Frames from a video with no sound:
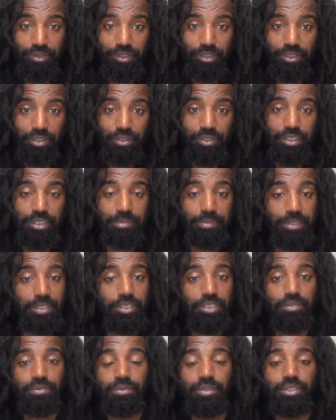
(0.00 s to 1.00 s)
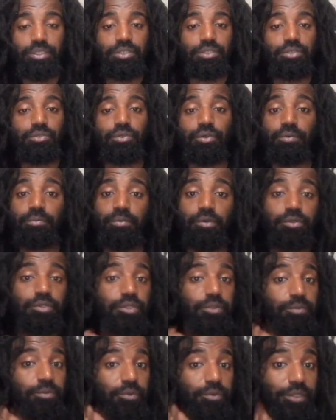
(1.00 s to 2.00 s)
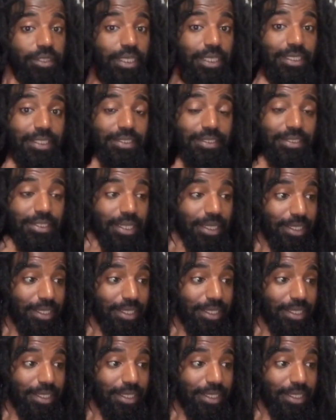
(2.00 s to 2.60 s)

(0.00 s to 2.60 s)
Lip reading: you know, especially when you're doing multiple things.